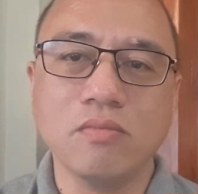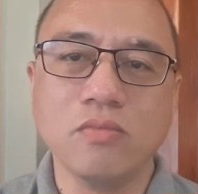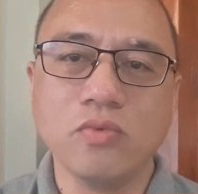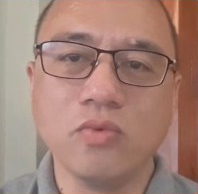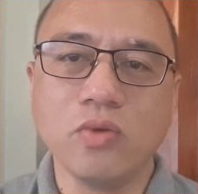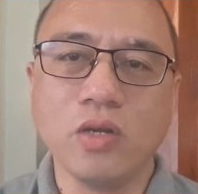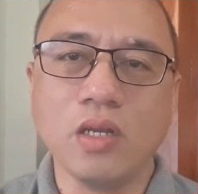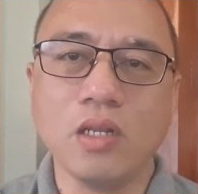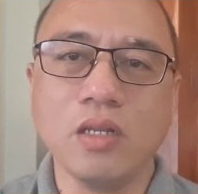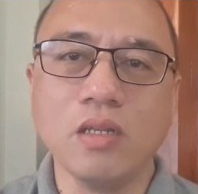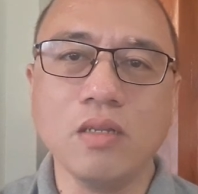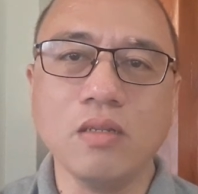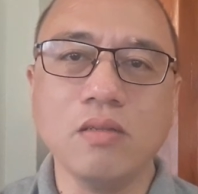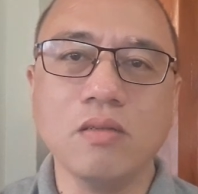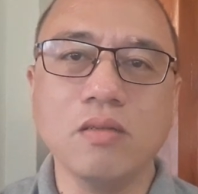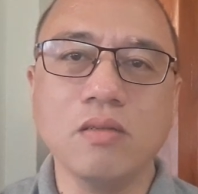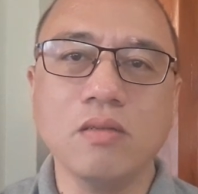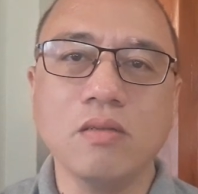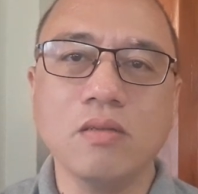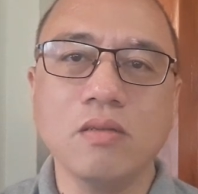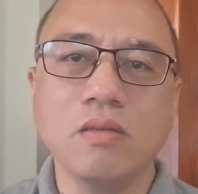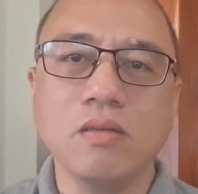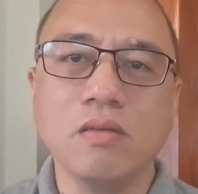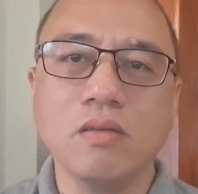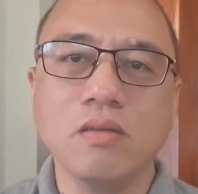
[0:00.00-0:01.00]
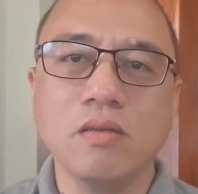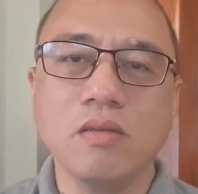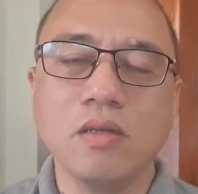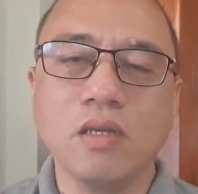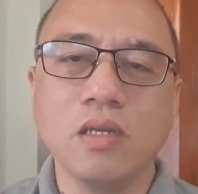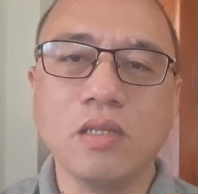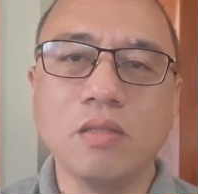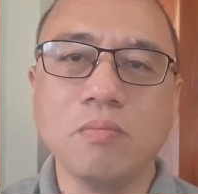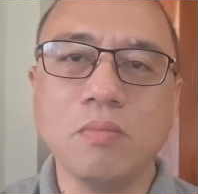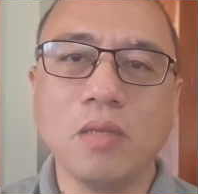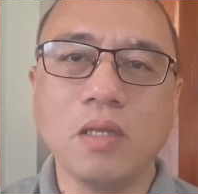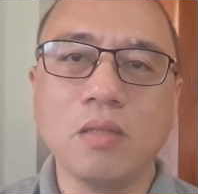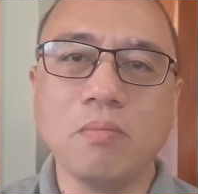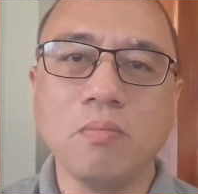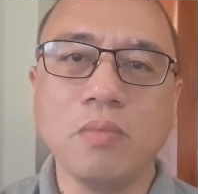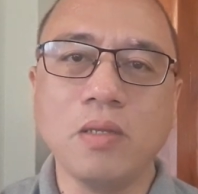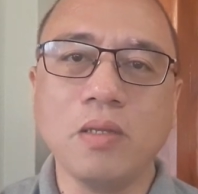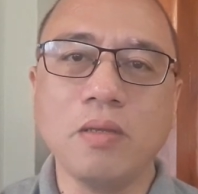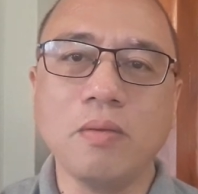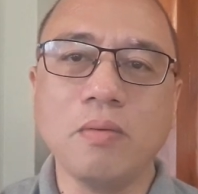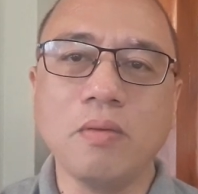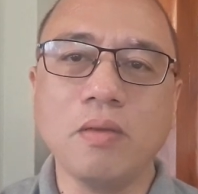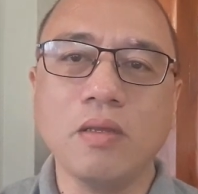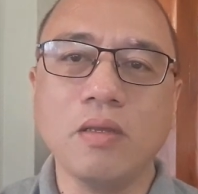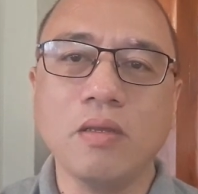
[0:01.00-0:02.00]
well, it might
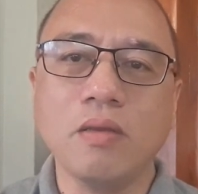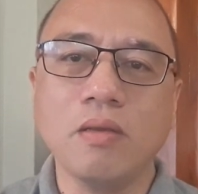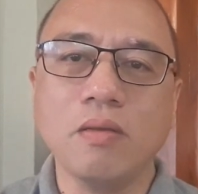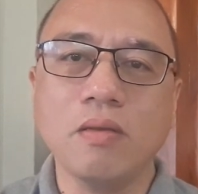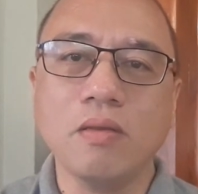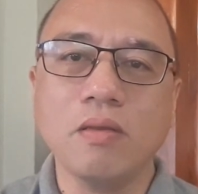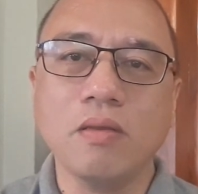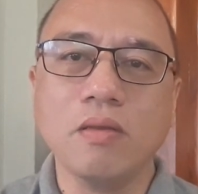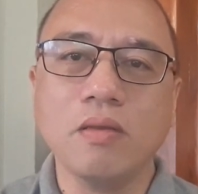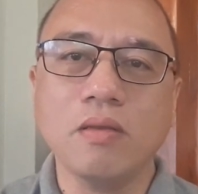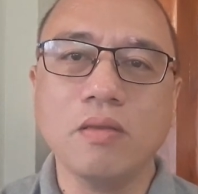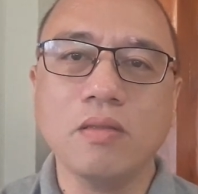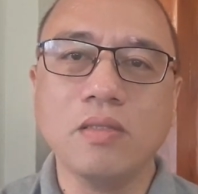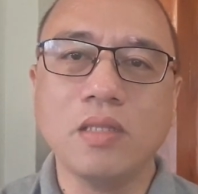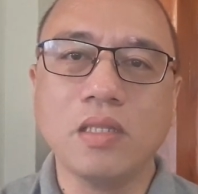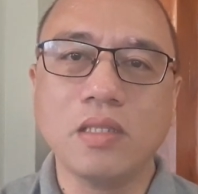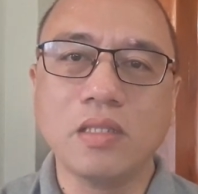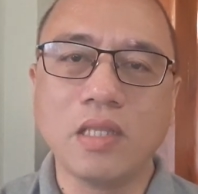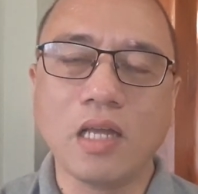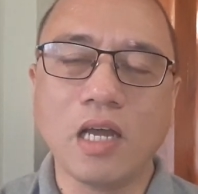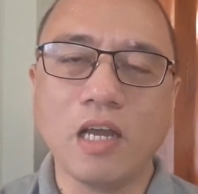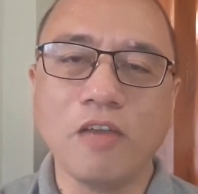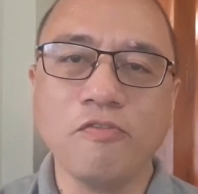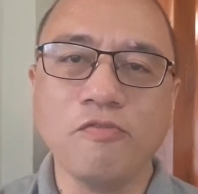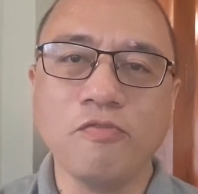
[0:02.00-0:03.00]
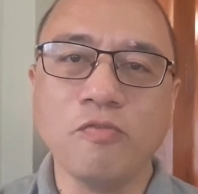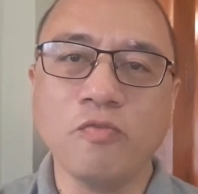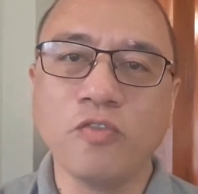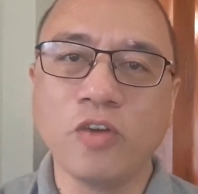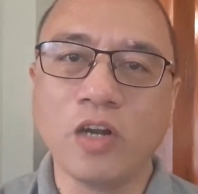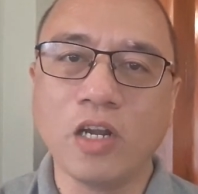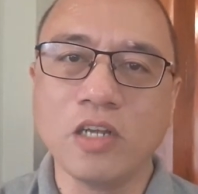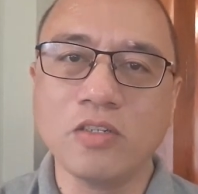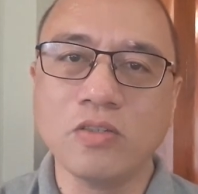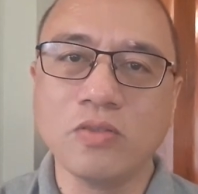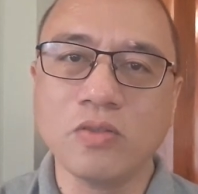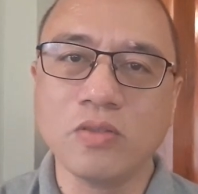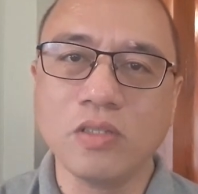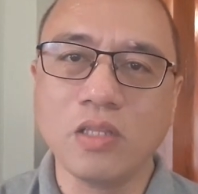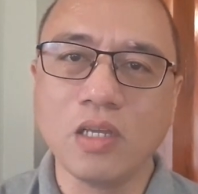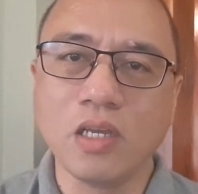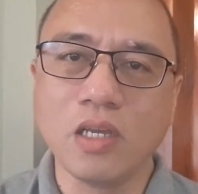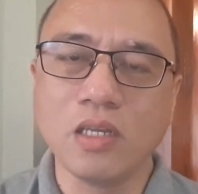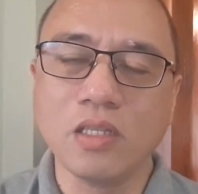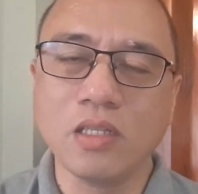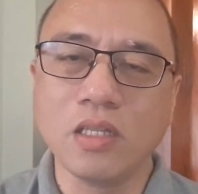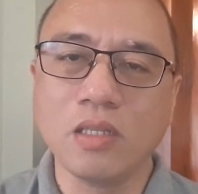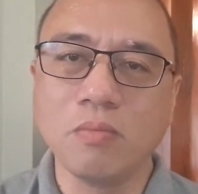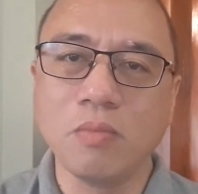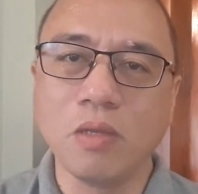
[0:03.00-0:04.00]
be the time for us to
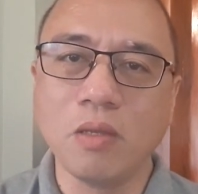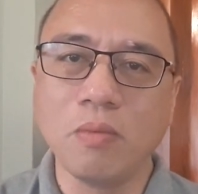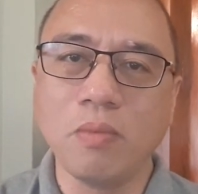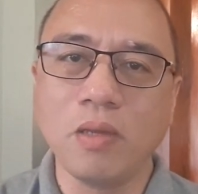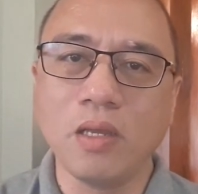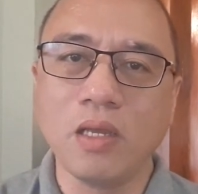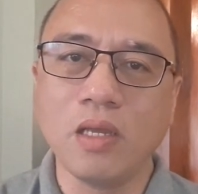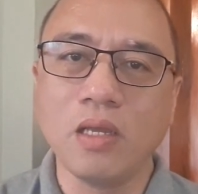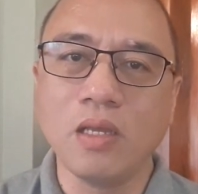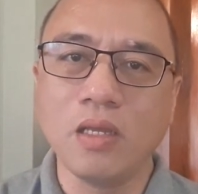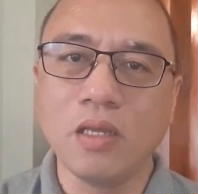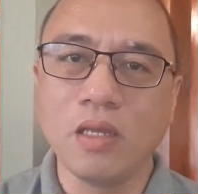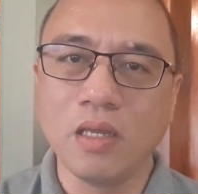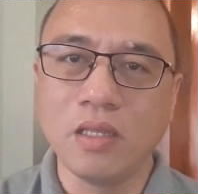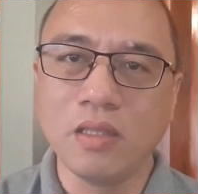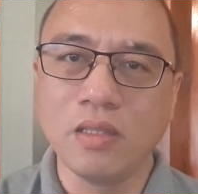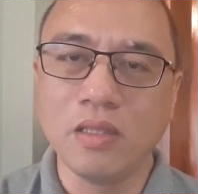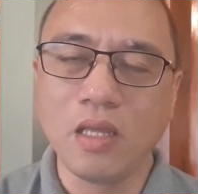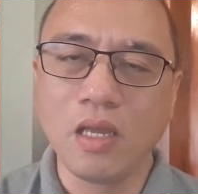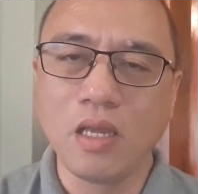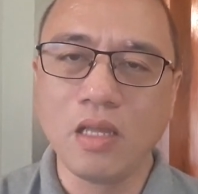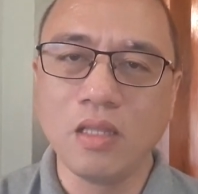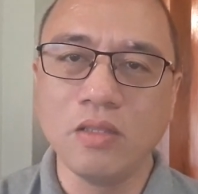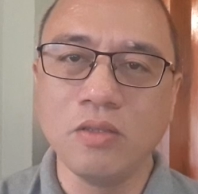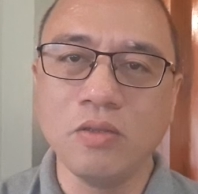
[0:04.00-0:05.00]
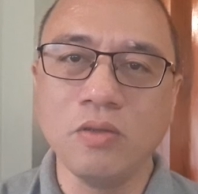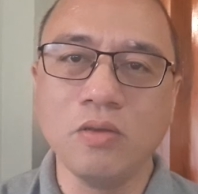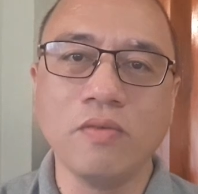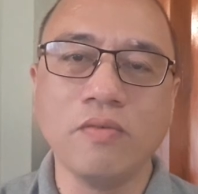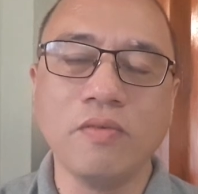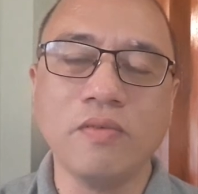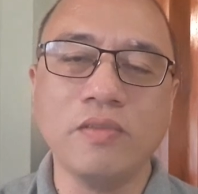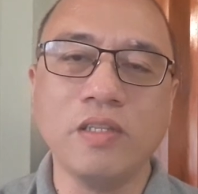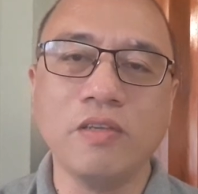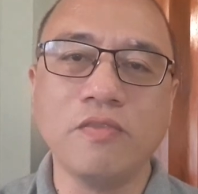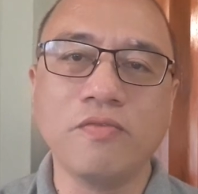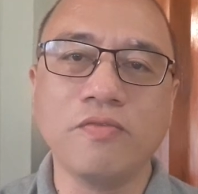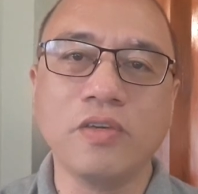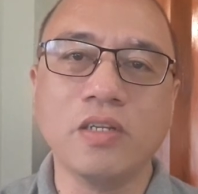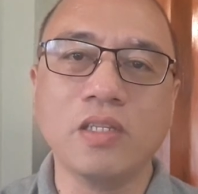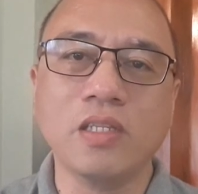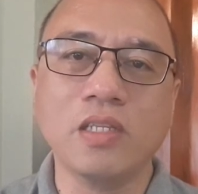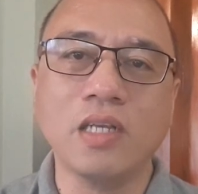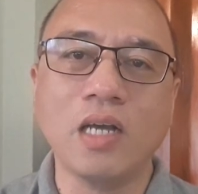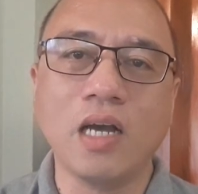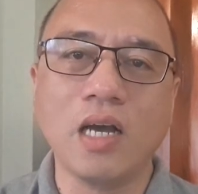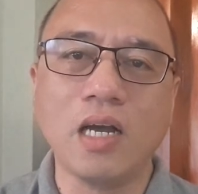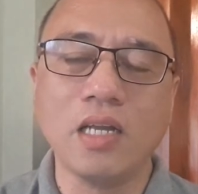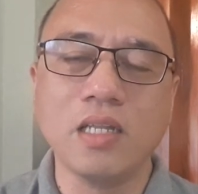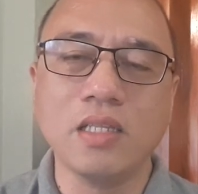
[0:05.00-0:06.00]
think that maybe indeed you have a
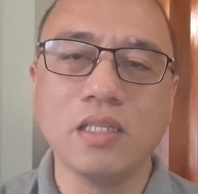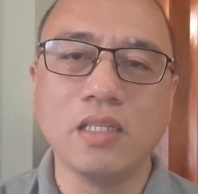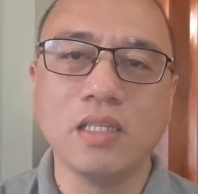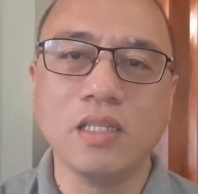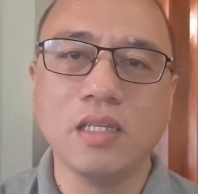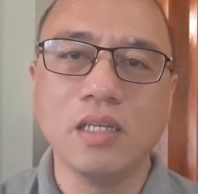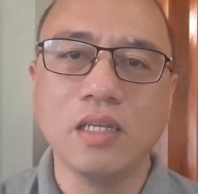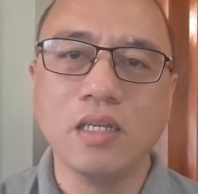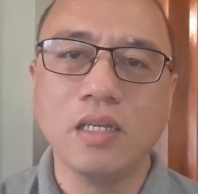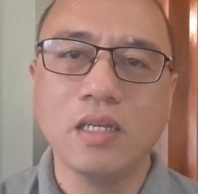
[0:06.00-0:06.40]
different God.